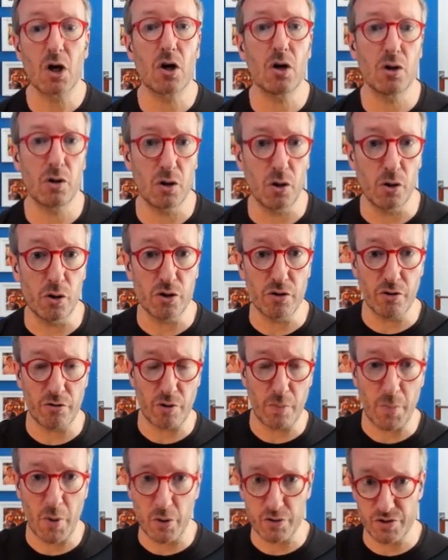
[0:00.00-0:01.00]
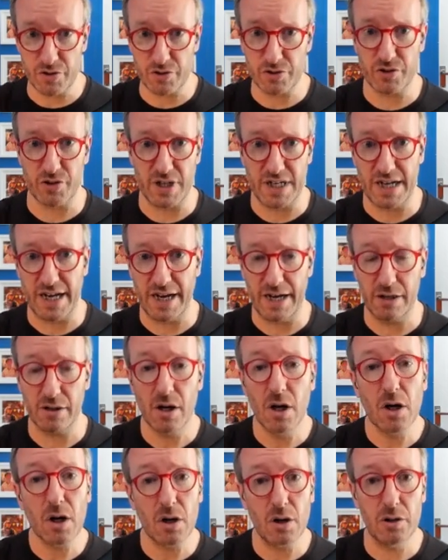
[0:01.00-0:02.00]
clone a repository down,
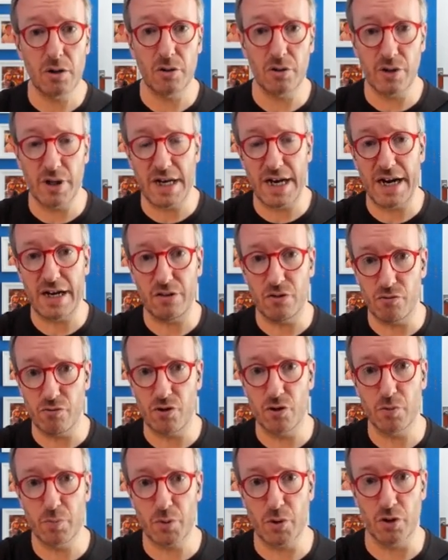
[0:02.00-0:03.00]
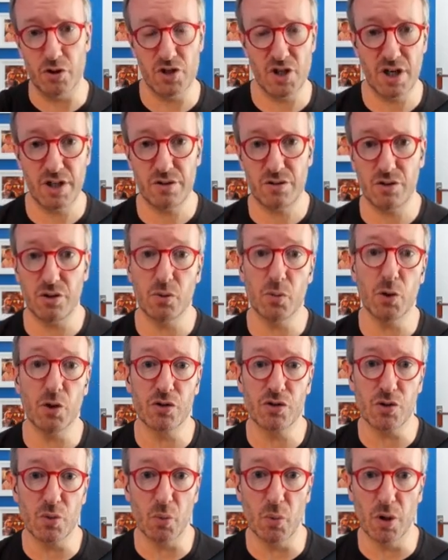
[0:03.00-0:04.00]
clone down the Rill project you
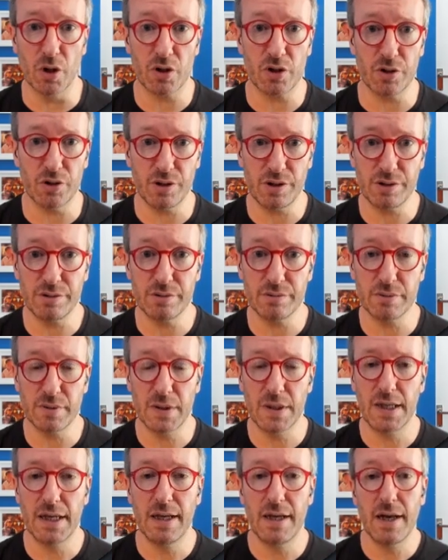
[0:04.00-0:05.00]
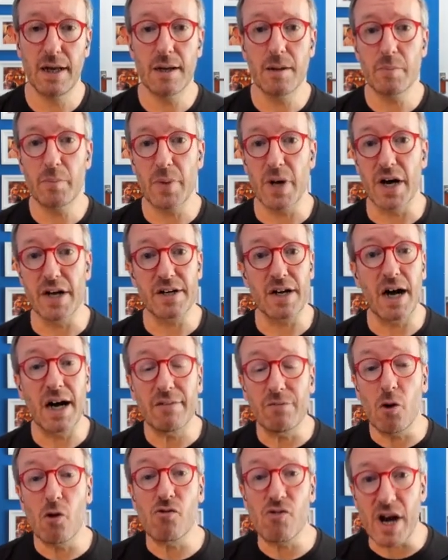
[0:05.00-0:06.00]
want to work on. But
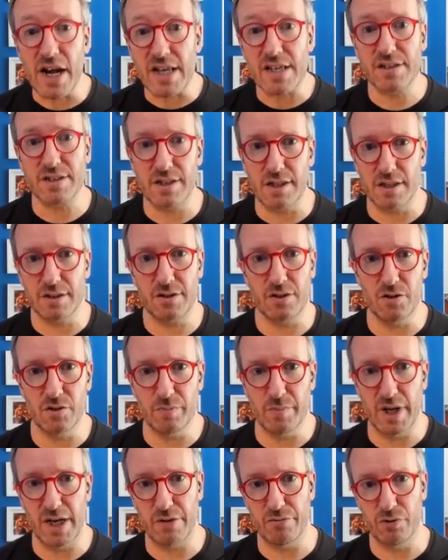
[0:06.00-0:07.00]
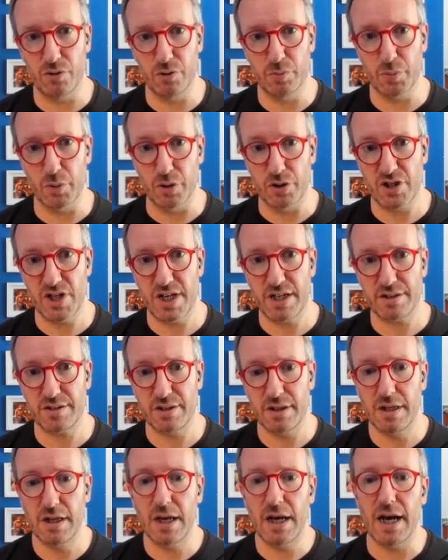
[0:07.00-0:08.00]
I've already started on my Rill project.
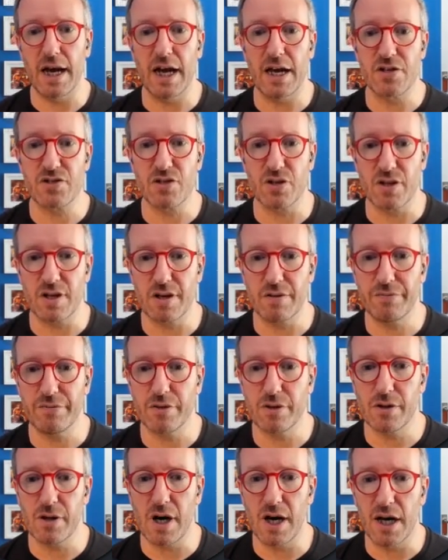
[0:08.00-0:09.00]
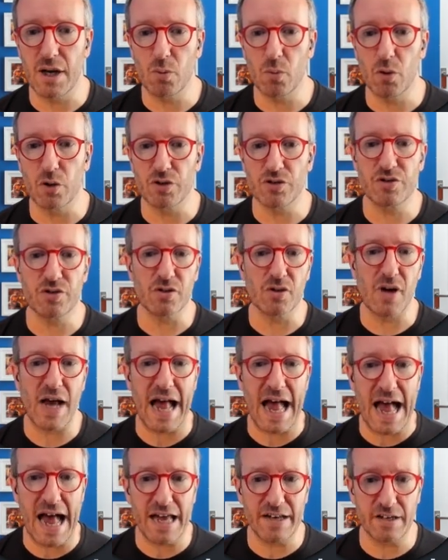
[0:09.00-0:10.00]
So therefore, I want to
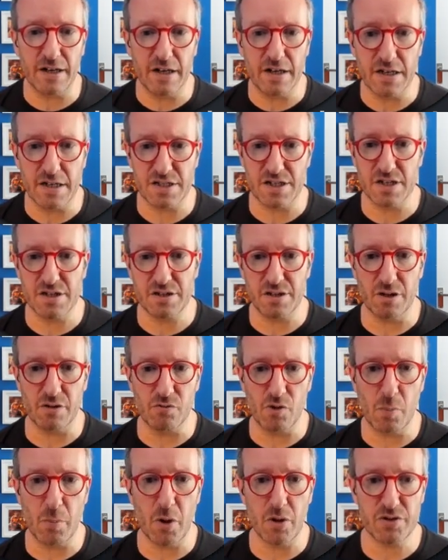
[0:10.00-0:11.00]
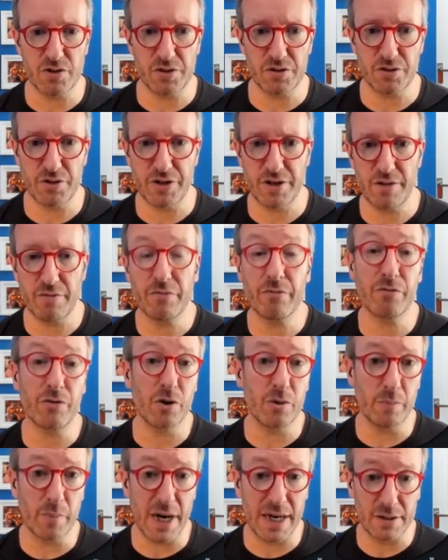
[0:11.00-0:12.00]
add an existing repository
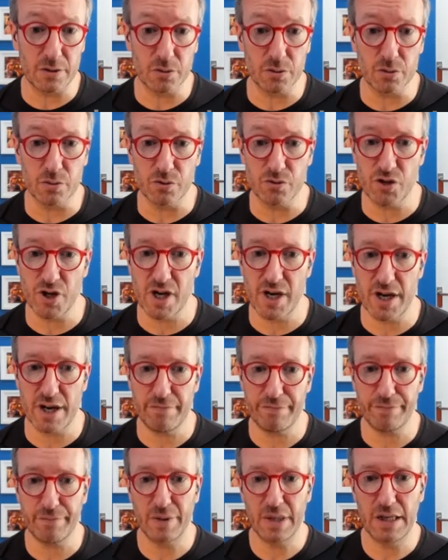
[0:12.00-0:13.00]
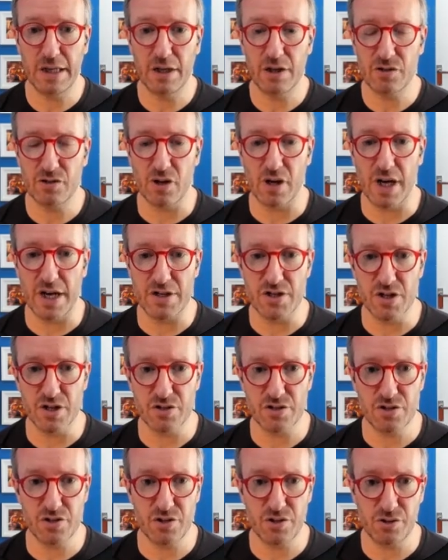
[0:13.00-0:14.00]
from my local drive. So I
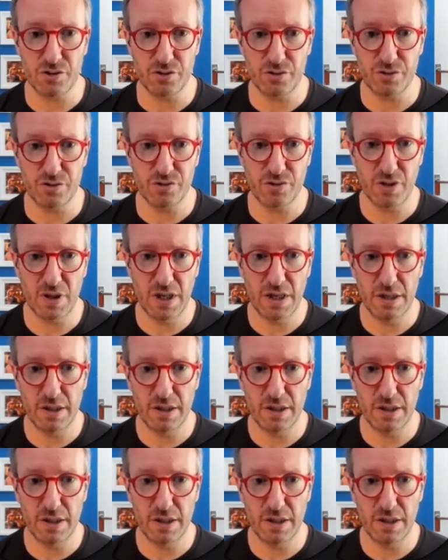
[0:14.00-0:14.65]
just choose